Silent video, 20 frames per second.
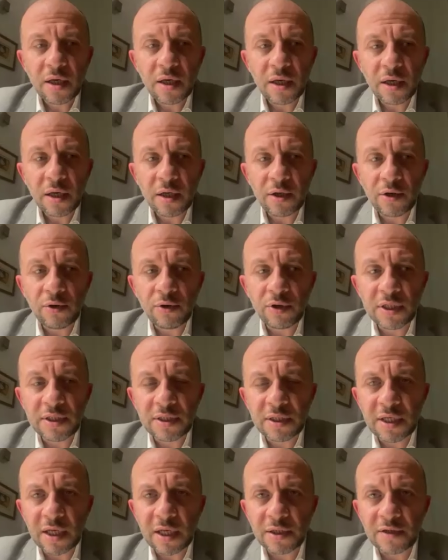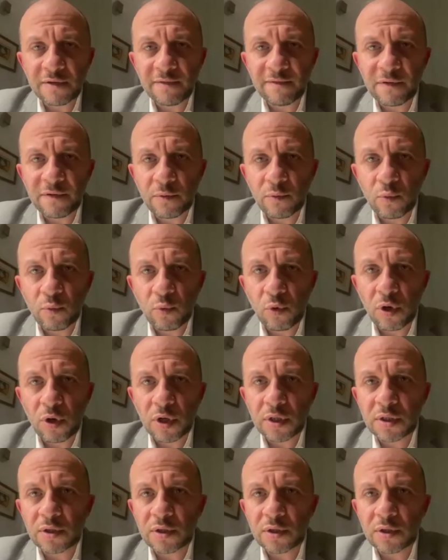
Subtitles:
his attention from war.